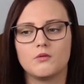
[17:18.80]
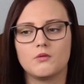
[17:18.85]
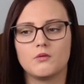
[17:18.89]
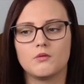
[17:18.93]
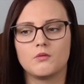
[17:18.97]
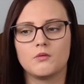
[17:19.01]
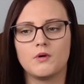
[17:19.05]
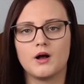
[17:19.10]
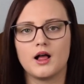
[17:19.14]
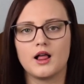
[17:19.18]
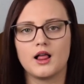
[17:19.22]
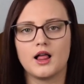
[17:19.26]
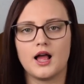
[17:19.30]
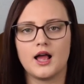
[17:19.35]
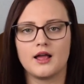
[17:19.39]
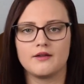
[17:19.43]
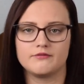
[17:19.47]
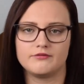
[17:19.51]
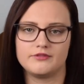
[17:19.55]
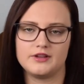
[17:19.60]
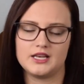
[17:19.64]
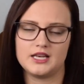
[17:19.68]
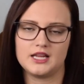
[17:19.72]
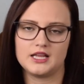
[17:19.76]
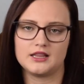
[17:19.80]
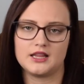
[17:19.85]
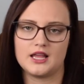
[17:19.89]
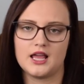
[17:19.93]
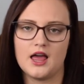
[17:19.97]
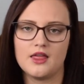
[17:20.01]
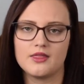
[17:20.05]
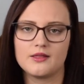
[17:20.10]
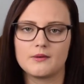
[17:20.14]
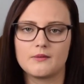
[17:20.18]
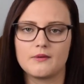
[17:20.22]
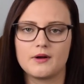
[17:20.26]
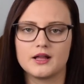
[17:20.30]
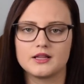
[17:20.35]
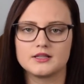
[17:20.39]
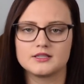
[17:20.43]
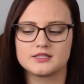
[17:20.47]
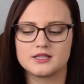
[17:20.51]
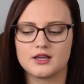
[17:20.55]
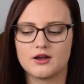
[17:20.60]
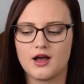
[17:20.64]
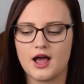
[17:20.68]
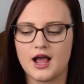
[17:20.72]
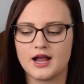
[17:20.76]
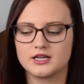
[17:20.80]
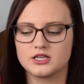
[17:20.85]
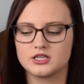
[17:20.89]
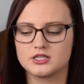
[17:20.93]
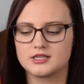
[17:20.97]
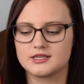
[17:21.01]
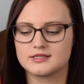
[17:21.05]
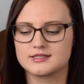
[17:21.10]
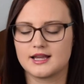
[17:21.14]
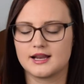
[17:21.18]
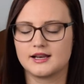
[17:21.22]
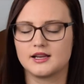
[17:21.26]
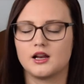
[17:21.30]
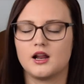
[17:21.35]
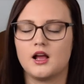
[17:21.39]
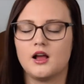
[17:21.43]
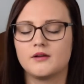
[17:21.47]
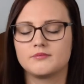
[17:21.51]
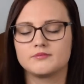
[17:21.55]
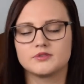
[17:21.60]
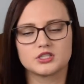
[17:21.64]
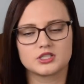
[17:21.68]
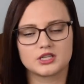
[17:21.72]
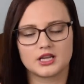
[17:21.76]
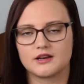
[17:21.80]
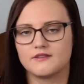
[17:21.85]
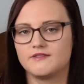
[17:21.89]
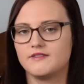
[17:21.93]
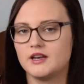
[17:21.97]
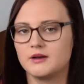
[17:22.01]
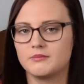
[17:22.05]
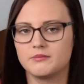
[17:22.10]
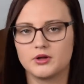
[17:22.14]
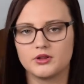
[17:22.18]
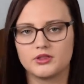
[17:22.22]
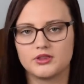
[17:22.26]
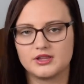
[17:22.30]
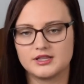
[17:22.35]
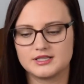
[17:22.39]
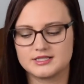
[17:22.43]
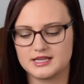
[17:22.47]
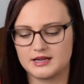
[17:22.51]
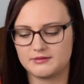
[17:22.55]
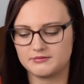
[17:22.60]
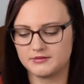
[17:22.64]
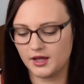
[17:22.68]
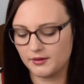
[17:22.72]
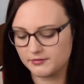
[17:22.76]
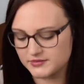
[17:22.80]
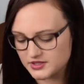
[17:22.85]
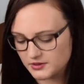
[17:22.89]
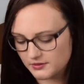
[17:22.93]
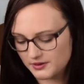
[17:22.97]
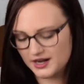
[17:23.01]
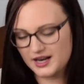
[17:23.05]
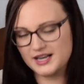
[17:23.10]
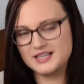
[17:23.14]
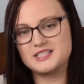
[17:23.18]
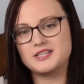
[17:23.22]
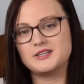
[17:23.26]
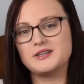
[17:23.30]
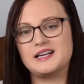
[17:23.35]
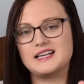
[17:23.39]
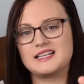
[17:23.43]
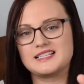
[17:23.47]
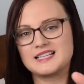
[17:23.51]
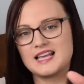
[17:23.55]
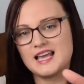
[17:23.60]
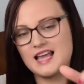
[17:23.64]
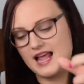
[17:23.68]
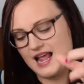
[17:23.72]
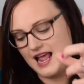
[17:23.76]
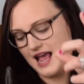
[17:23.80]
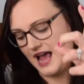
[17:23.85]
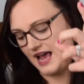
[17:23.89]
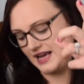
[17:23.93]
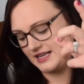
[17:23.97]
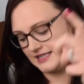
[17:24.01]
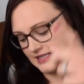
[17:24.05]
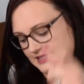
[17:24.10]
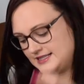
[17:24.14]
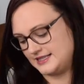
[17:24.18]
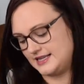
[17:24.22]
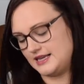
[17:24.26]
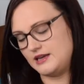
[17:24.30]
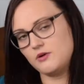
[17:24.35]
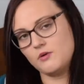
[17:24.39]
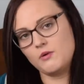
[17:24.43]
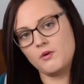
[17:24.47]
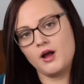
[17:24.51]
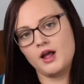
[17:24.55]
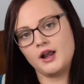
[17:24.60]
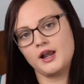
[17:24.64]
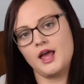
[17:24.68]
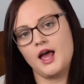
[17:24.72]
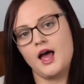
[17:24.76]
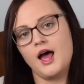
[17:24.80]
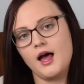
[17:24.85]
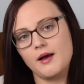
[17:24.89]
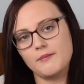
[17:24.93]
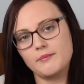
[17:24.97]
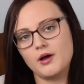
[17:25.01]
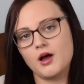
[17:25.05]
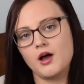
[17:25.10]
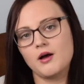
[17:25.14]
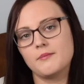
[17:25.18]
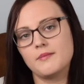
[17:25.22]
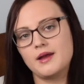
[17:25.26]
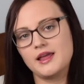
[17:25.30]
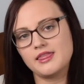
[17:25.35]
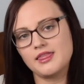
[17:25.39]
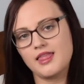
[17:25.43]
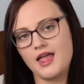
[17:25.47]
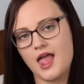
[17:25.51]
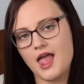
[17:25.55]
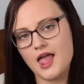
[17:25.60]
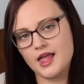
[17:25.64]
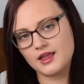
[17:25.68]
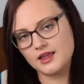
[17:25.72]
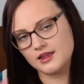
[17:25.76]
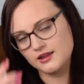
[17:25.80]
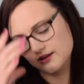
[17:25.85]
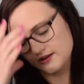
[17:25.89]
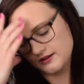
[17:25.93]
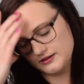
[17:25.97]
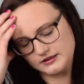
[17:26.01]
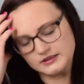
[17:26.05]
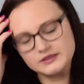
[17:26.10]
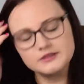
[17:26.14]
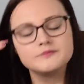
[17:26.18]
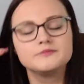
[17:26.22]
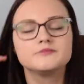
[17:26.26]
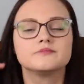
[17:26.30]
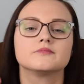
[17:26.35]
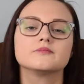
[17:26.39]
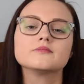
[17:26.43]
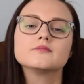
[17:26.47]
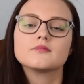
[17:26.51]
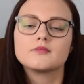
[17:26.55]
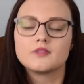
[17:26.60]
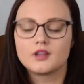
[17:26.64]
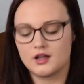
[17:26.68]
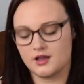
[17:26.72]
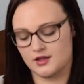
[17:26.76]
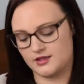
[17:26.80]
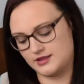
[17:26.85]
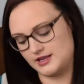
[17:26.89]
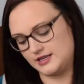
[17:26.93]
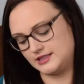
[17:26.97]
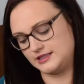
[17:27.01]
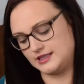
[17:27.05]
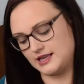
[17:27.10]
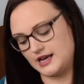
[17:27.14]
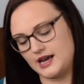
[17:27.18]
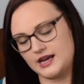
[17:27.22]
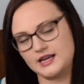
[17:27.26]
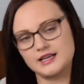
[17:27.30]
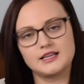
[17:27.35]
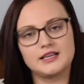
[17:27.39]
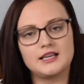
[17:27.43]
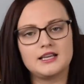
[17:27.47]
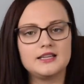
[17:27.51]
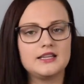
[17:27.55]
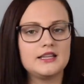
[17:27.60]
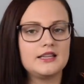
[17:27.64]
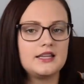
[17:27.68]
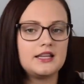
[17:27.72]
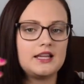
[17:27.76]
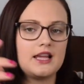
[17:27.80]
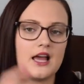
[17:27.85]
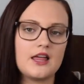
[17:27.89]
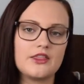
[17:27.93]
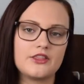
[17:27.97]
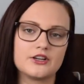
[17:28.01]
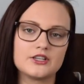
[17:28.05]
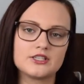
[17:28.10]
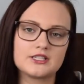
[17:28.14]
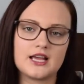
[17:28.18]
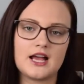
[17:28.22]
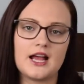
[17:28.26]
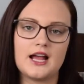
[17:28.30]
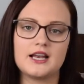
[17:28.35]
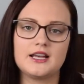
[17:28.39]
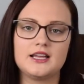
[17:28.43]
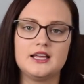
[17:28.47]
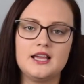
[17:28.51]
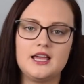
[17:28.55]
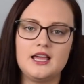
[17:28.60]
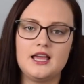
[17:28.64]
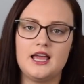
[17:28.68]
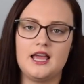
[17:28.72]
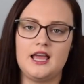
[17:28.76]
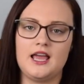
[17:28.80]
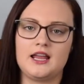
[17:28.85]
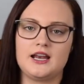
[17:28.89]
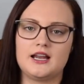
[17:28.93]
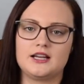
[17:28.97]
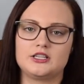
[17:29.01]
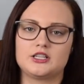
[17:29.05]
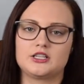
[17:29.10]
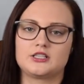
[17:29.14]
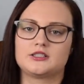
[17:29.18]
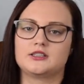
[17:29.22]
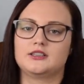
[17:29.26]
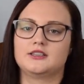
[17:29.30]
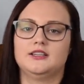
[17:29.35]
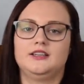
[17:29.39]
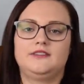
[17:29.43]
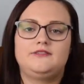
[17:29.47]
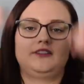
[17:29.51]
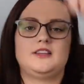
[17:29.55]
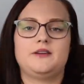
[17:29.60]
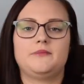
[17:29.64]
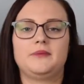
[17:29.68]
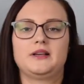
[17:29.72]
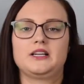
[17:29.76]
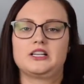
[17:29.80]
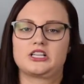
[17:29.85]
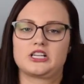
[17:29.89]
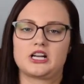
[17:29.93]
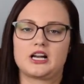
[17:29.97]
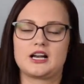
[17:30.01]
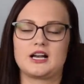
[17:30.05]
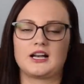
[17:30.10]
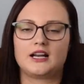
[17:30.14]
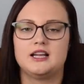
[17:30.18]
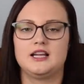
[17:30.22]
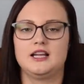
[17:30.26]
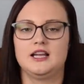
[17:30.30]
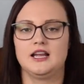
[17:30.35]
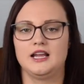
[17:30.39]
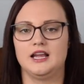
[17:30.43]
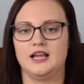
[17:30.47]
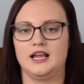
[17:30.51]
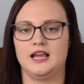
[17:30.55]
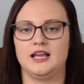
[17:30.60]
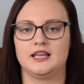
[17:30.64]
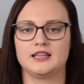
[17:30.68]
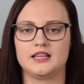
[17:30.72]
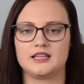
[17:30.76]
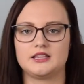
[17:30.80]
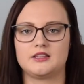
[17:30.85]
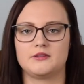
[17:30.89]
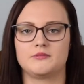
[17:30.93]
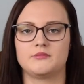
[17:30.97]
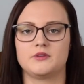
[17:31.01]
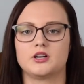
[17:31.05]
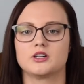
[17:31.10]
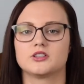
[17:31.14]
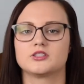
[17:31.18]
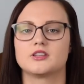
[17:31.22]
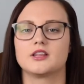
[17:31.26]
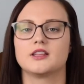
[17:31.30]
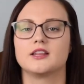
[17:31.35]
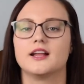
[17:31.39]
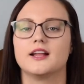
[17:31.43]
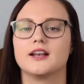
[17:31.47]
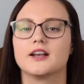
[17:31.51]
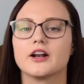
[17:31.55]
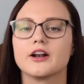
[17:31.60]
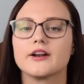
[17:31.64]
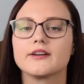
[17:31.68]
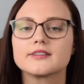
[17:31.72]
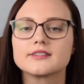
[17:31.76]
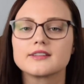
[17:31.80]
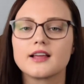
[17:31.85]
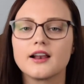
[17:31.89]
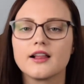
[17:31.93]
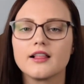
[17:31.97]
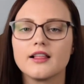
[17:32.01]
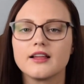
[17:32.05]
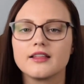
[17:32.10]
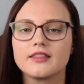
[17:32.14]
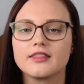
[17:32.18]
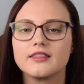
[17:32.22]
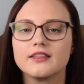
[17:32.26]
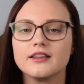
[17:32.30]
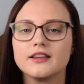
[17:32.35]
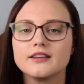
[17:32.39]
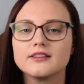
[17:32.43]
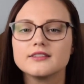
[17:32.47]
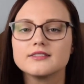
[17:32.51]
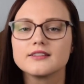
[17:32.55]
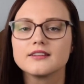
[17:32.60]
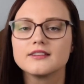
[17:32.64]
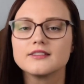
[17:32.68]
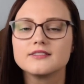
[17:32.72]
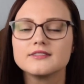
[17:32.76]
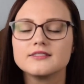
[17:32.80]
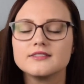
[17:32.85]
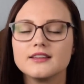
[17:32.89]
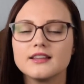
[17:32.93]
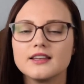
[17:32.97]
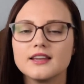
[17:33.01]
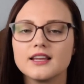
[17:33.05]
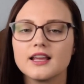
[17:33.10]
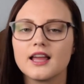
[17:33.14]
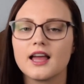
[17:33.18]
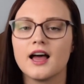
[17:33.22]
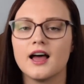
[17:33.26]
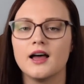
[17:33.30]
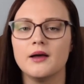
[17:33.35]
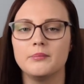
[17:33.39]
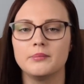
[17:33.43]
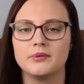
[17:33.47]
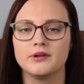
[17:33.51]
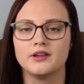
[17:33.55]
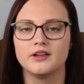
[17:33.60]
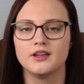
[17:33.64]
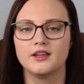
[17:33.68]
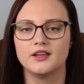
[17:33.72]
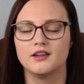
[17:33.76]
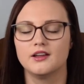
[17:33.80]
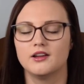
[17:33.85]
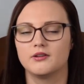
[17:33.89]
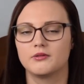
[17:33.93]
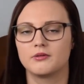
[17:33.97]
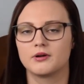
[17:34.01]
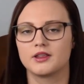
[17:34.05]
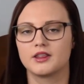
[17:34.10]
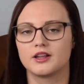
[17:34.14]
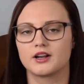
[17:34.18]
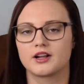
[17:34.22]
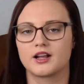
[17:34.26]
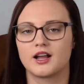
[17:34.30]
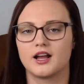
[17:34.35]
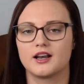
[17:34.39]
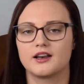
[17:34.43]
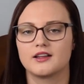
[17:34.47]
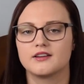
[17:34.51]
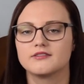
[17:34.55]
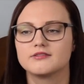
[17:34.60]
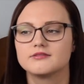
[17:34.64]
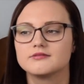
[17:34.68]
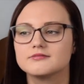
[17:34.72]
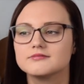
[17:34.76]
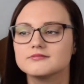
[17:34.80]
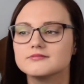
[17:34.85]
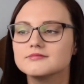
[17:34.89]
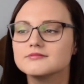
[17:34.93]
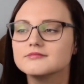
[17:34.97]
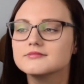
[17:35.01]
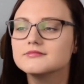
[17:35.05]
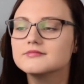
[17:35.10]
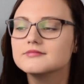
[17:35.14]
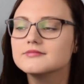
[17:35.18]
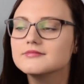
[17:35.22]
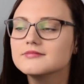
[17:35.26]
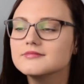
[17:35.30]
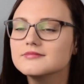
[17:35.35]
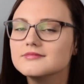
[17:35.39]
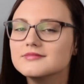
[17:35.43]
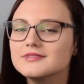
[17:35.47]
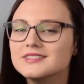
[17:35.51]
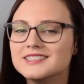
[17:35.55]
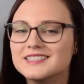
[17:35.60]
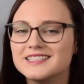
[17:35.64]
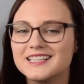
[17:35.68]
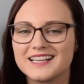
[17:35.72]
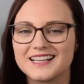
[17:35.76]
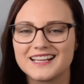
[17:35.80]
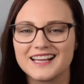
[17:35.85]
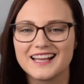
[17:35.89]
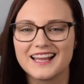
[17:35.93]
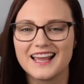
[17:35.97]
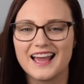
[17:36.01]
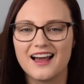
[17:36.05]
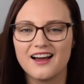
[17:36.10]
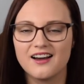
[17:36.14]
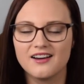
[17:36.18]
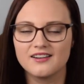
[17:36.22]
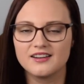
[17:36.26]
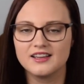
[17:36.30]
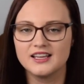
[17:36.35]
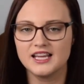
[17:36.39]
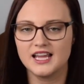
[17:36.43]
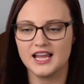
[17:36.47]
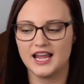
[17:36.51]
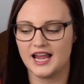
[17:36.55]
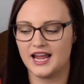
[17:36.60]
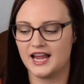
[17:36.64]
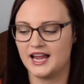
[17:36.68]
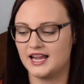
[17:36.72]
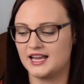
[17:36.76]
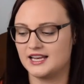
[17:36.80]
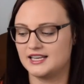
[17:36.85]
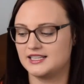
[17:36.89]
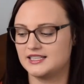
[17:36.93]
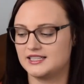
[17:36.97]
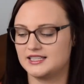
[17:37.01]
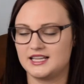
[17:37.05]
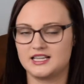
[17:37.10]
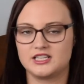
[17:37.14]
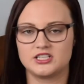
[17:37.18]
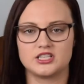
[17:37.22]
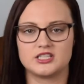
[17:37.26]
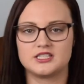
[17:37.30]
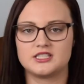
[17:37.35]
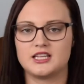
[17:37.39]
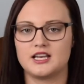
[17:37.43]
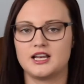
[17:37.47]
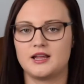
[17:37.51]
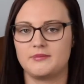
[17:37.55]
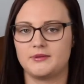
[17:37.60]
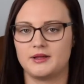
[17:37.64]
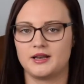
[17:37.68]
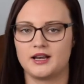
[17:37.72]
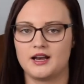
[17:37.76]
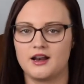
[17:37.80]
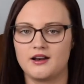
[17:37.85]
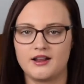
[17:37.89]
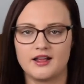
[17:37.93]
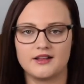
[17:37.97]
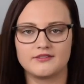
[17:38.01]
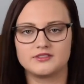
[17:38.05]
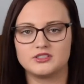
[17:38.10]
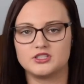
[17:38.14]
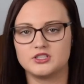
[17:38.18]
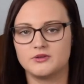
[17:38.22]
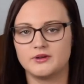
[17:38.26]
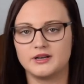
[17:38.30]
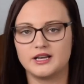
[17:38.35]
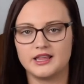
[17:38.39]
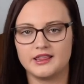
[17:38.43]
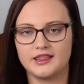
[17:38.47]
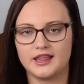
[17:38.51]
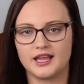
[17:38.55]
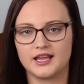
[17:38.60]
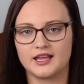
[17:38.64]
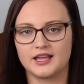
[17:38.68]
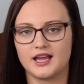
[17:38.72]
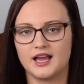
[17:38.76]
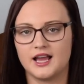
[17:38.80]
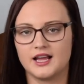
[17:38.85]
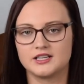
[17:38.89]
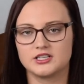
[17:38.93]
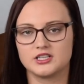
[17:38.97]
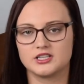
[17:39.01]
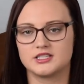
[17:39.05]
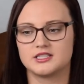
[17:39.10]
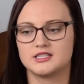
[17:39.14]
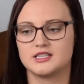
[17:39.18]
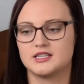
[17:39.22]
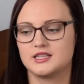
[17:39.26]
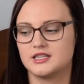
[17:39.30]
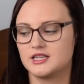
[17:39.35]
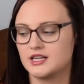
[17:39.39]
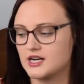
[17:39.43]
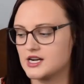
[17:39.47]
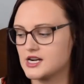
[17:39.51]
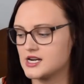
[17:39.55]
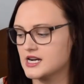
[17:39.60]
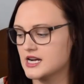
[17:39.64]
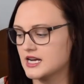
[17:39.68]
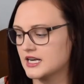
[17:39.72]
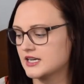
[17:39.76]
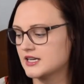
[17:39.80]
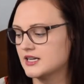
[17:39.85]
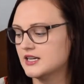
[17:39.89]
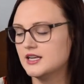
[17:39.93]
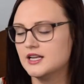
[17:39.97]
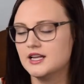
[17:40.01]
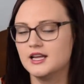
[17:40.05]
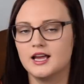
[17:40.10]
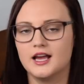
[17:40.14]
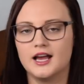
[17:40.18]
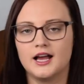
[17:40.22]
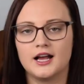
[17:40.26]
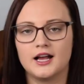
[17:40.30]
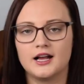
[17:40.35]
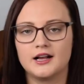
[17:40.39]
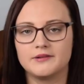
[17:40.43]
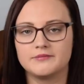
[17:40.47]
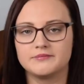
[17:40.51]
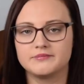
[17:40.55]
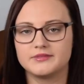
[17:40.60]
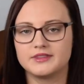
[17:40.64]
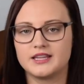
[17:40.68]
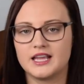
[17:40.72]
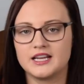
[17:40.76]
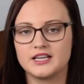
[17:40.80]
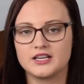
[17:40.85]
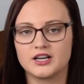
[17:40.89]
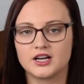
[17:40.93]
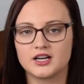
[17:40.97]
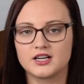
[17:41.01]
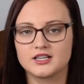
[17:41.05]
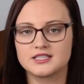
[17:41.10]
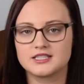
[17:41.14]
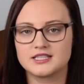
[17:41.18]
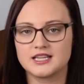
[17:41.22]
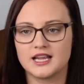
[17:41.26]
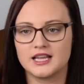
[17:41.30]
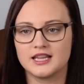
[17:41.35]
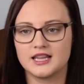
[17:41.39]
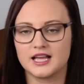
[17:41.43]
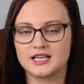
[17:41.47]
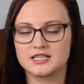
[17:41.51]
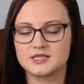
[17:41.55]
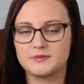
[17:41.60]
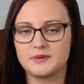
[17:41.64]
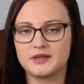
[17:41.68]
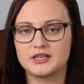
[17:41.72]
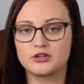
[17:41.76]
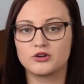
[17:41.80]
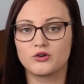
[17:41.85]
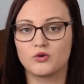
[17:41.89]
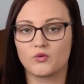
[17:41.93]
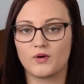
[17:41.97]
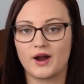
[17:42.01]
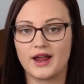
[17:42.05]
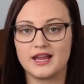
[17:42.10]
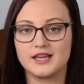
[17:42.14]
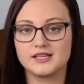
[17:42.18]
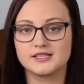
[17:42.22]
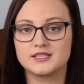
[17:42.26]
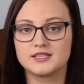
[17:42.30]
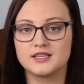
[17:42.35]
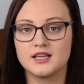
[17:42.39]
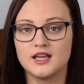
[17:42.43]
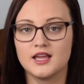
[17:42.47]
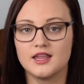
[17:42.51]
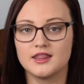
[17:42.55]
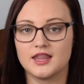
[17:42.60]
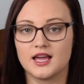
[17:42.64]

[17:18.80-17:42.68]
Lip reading: while I'm feeding the other one. So I just decided, I'm just gonna feed them both at the same time. So what I do is I sit one up on my leg on this side and then the other side, and I just lift up my shirt and let them nurse. So they nurse kind of like this, like sitting up, where they're kind of sticking out, and they just sit up and I don't have to do anything. I just sit there and they nurse, and that's been great.